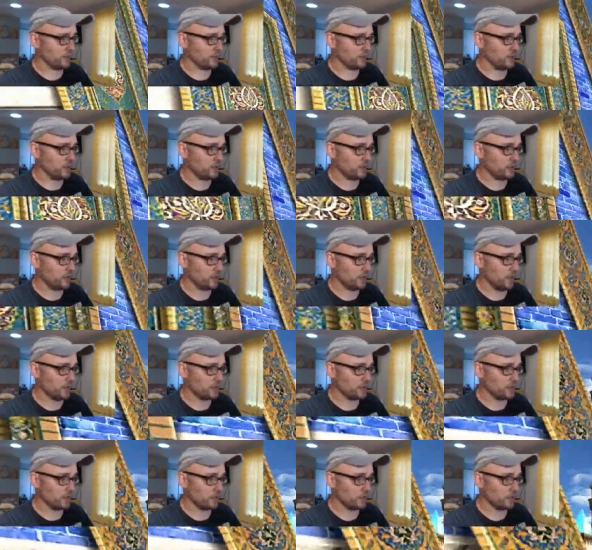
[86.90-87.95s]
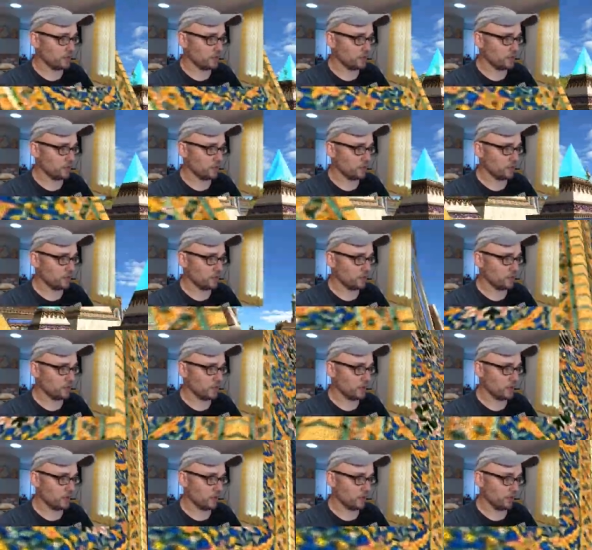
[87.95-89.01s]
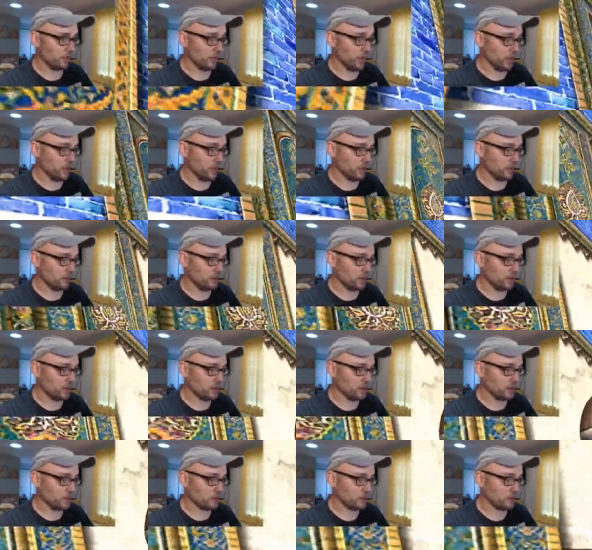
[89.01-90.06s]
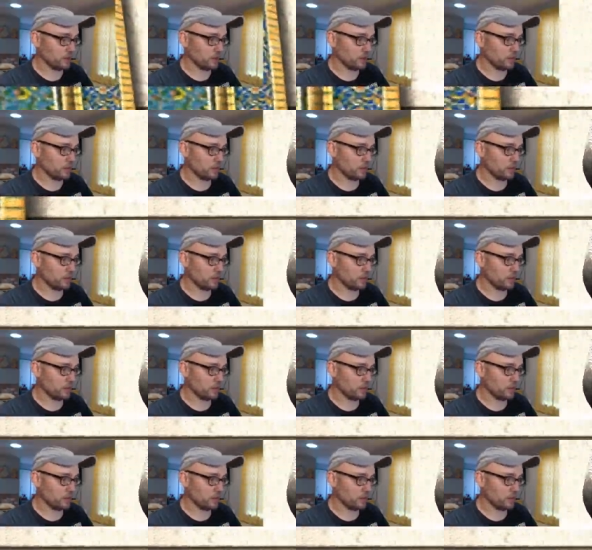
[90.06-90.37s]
at the end of the last episode, or at the end of the fighting of the last episode?